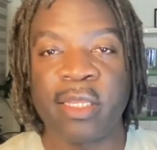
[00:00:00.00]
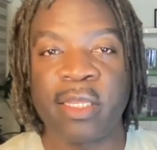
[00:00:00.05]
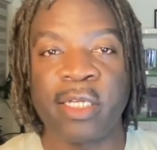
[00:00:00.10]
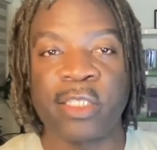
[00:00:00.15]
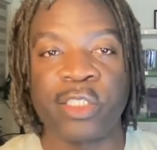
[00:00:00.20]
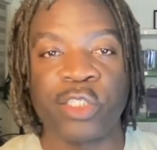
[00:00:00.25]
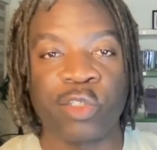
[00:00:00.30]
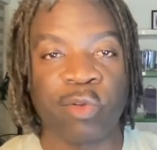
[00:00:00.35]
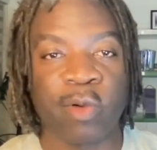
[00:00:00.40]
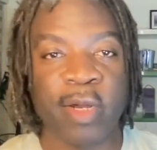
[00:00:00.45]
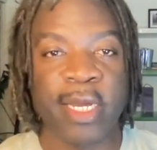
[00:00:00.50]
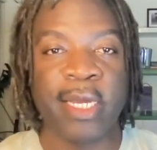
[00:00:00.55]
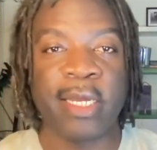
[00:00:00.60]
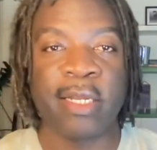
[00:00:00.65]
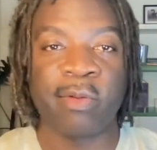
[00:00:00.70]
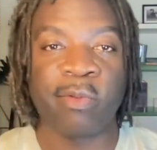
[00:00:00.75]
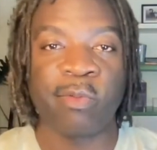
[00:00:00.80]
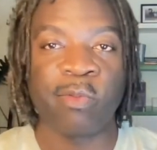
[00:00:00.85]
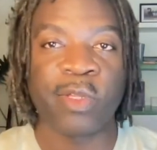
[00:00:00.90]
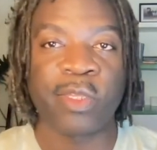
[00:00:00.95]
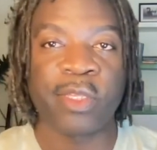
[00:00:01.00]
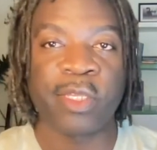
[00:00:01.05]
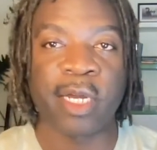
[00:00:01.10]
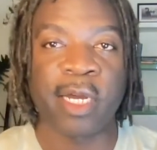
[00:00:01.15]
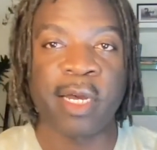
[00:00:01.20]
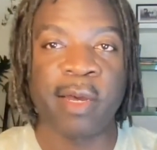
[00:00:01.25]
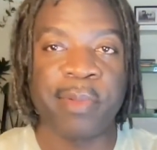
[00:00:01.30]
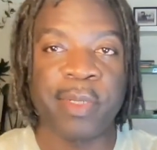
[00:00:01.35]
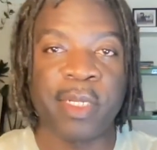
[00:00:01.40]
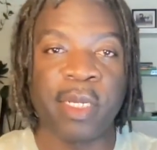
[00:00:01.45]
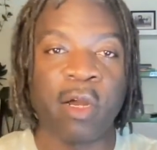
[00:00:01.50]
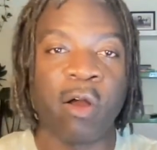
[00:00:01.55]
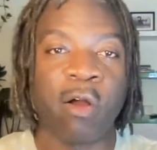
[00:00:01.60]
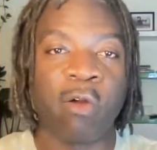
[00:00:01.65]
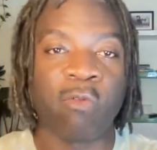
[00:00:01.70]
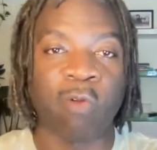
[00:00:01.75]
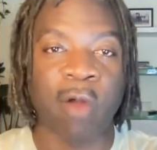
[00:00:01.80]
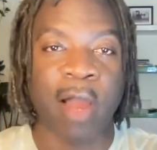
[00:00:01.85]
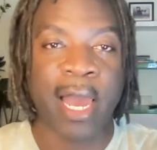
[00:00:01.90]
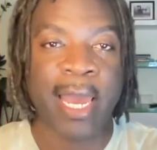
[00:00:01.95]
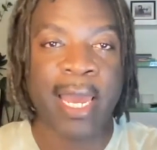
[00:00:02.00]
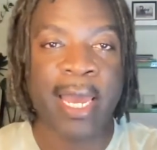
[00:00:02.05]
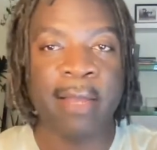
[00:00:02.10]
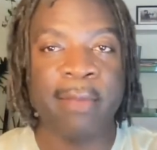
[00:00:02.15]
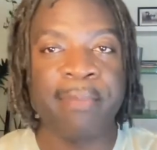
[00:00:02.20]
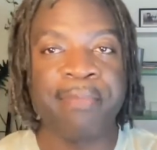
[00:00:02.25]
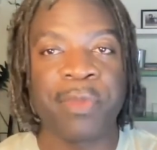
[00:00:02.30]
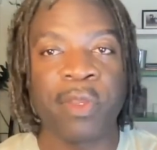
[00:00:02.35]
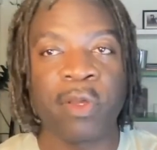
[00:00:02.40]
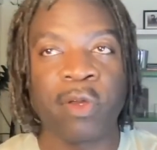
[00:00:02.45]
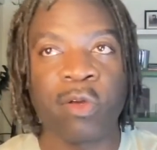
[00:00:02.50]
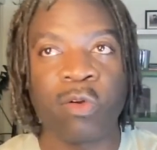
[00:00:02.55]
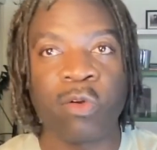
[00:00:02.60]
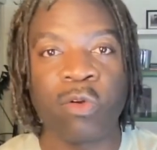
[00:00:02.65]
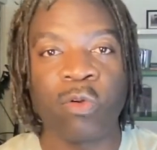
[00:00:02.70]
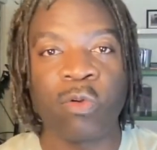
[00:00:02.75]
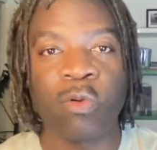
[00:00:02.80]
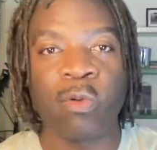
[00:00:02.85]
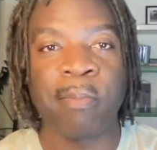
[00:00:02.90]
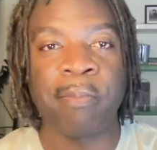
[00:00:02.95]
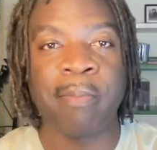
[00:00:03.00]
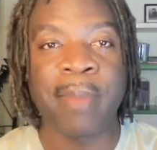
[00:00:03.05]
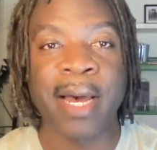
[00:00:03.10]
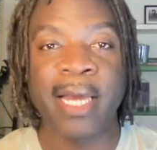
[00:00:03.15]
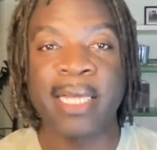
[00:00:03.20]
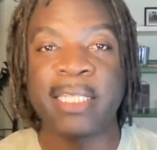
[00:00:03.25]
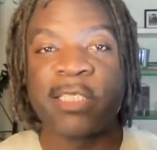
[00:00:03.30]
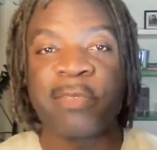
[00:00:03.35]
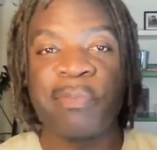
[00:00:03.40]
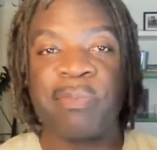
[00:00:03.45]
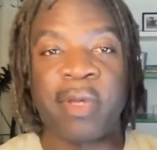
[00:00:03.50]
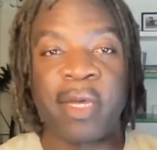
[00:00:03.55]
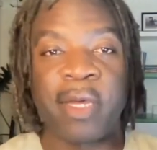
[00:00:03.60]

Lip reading: a trade with a company called Riot, who mines